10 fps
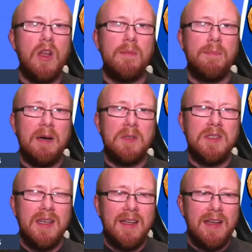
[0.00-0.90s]
about.
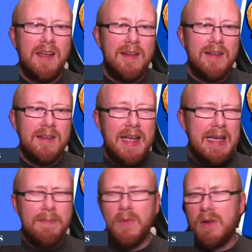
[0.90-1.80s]

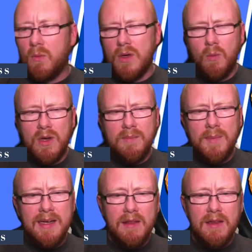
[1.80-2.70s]
Um, one one of
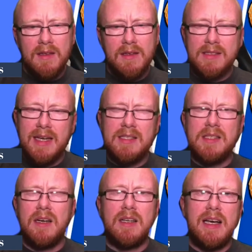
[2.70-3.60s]
my the site I
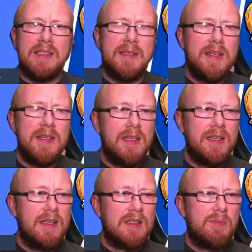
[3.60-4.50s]
started last year.
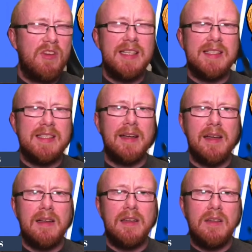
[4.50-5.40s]
It's pretty
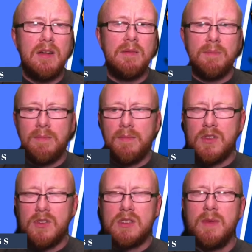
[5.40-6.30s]
technical on
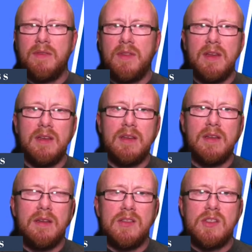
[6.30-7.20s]
some of the
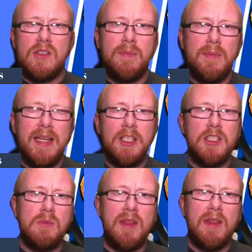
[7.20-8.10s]
the sub
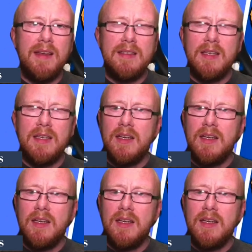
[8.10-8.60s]
niches within it.